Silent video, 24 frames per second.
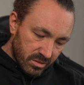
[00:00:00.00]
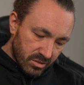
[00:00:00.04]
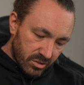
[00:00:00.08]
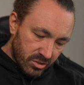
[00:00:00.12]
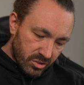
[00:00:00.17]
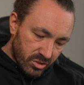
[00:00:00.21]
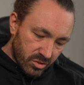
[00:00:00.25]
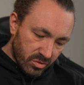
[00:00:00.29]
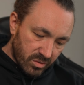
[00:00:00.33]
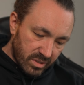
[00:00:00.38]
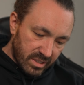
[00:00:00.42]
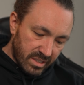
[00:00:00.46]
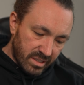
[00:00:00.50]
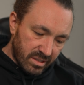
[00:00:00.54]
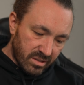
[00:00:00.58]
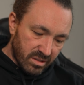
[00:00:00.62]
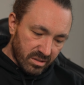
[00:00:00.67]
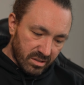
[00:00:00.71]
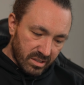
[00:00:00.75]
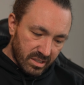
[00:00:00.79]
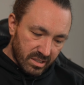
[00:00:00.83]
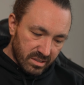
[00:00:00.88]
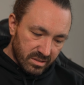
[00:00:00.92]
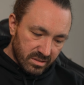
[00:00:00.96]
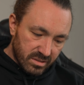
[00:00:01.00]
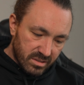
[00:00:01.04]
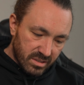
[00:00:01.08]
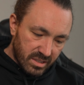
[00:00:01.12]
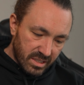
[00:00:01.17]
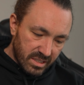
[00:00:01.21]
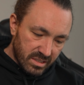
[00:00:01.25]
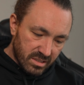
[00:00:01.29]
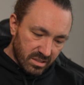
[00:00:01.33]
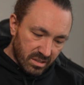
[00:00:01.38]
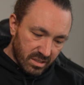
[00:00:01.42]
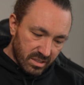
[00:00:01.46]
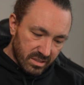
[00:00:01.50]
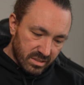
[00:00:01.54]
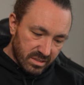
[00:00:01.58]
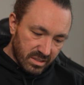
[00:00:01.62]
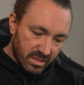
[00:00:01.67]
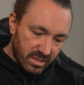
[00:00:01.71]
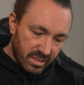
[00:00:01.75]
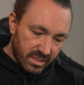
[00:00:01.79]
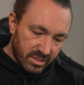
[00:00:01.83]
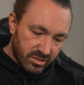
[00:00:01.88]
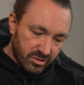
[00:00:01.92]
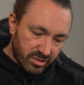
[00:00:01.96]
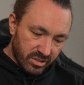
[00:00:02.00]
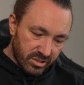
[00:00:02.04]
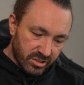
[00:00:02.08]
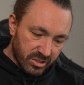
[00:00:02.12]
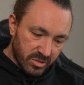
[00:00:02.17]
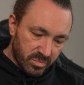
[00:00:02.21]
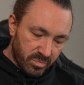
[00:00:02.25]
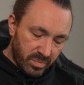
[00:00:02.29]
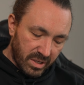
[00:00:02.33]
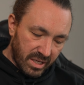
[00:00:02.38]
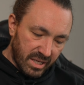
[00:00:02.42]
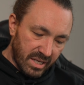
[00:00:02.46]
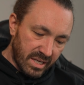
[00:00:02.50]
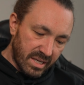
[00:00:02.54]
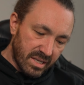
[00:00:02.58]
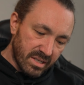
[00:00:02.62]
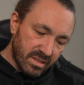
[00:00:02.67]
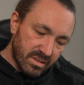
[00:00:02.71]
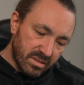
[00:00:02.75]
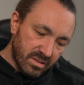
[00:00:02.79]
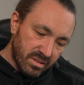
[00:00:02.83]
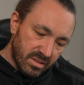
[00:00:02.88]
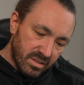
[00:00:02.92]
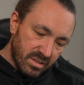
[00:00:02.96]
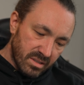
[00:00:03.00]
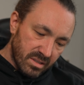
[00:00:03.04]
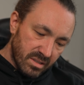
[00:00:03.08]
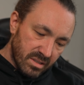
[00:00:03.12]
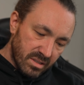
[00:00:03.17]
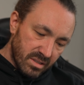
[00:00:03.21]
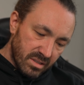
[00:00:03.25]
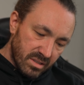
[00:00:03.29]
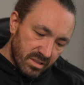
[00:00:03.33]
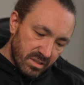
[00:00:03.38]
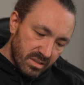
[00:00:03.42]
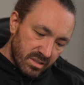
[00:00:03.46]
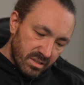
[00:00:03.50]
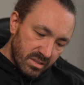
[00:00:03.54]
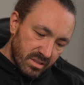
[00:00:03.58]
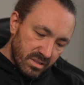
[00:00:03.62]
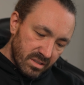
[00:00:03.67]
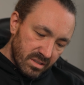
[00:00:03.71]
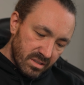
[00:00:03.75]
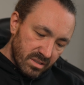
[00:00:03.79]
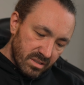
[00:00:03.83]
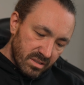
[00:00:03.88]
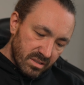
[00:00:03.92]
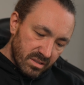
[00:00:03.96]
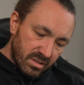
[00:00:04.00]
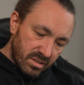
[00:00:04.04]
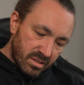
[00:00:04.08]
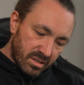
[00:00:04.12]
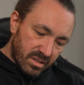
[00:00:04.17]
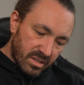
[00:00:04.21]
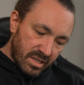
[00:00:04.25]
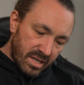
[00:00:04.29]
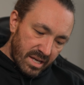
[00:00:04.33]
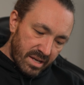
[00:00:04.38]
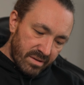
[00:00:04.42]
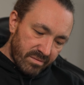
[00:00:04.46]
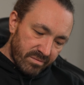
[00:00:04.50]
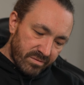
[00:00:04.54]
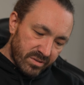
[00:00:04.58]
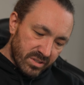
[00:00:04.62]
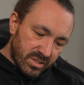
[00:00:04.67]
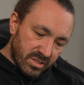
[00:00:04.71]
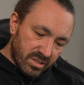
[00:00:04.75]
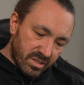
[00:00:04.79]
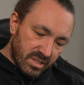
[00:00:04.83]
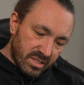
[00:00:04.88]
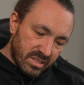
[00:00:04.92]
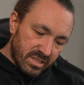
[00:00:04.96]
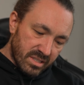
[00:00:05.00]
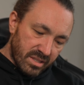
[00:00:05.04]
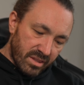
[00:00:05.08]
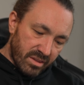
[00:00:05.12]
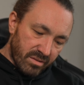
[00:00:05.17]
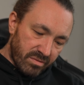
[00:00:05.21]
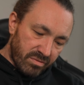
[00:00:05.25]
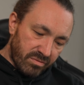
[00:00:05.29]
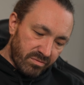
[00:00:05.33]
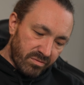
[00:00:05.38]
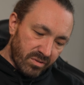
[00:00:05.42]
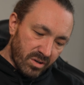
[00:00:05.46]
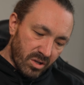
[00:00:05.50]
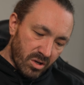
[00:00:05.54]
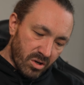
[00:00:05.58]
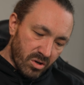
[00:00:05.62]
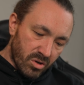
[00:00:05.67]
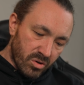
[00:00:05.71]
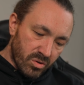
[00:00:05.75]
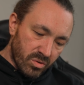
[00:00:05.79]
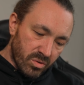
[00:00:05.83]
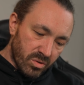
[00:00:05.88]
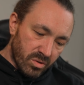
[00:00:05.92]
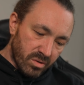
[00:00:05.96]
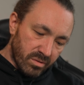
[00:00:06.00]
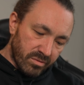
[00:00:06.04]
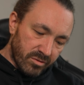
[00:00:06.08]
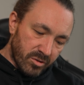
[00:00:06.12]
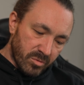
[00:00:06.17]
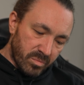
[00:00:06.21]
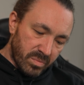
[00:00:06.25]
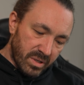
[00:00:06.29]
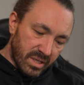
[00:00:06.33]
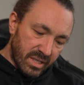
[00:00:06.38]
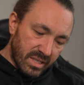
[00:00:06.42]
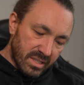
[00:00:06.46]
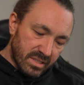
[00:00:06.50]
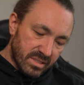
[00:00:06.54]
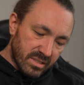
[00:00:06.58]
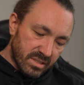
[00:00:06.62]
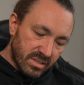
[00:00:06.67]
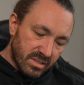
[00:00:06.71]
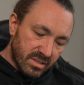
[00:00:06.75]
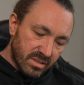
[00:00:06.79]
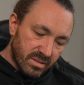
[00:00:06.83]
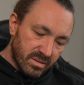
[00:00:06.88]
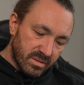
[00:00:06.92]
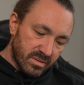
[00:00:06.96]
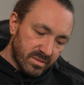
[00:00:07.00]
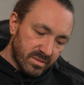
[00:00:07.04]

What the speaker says: joining lines. These lines can literally just be kind of emphasizing the flow of the piece,